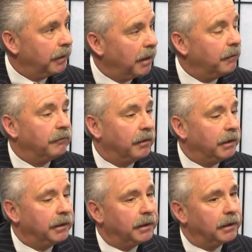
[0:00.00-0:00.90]
and they're
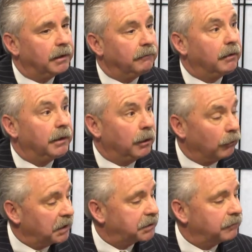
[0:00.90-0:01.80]
very, uh, very
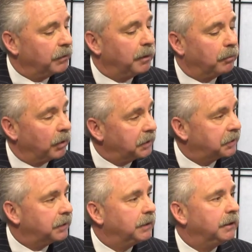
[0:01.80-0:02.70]
aggressive on their
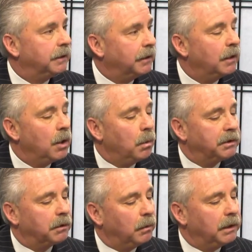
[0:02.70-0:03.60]
pricing and
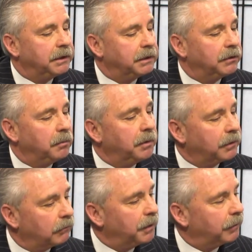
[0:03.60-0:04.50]
what they're willing to do. But
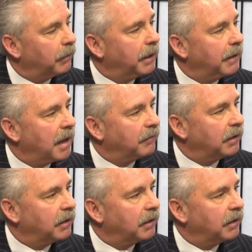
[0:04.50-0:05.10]
they're underwriting. They have a